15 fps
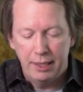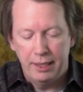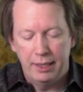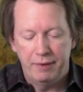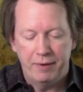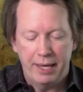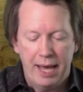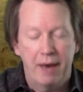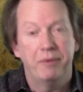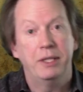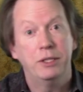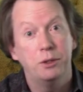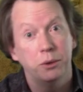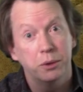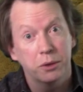if I have
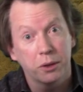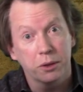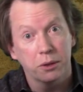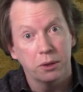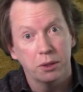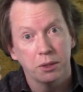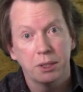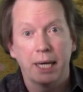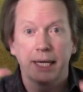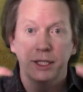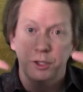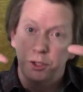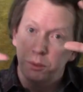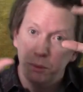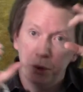these two circles, I can
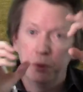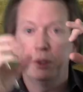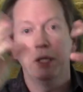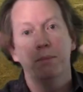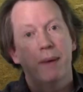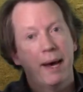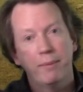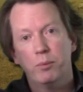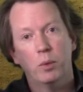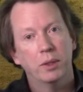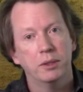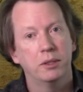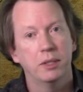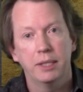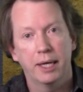smoothly map
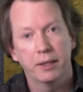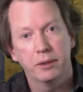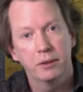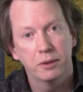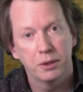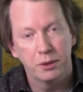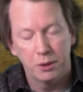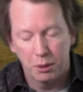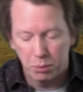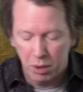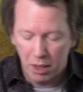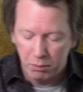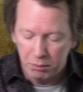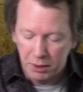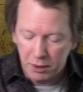one to the other. There's no
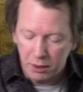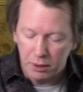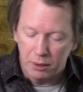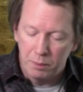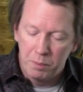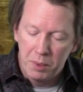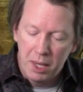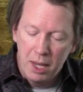problem at all.